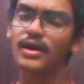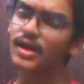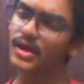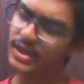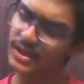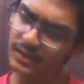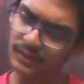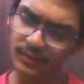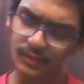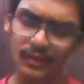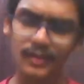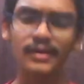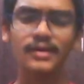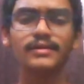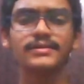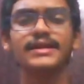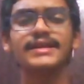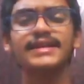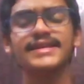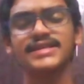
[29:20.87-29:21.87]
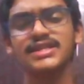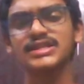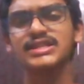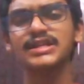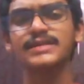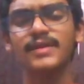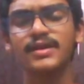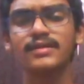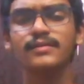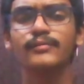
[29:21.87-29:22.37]
the
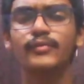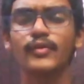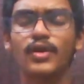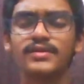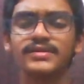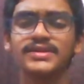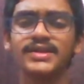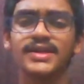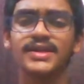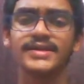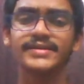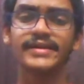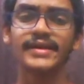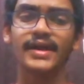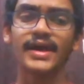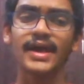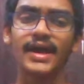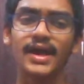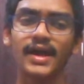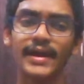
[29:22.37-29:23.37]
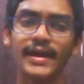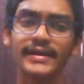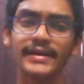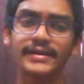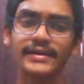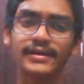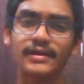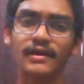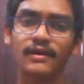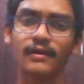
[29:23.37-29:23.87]
decision making process, and